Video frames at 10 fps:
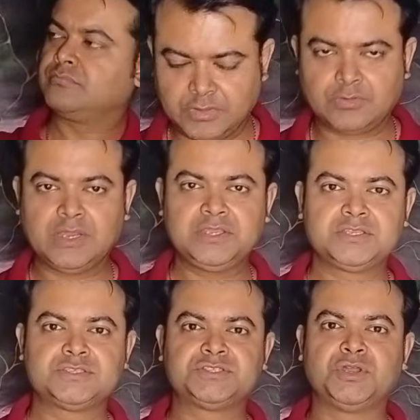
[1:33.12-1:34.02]
Alright,
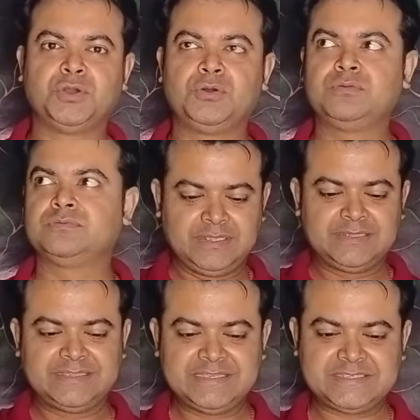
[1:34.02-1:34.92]
so
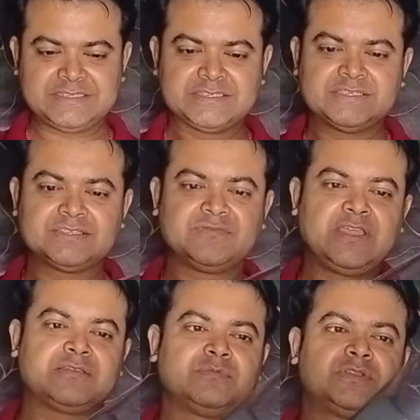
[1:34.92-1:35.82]
this is the
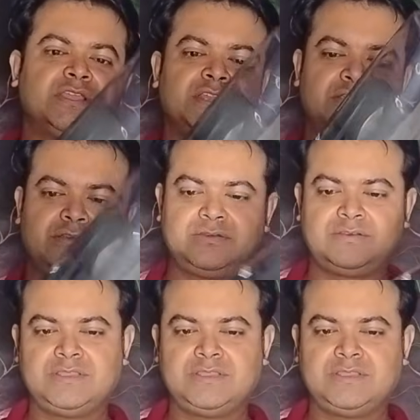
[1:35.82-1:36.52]
vacuum cleaner,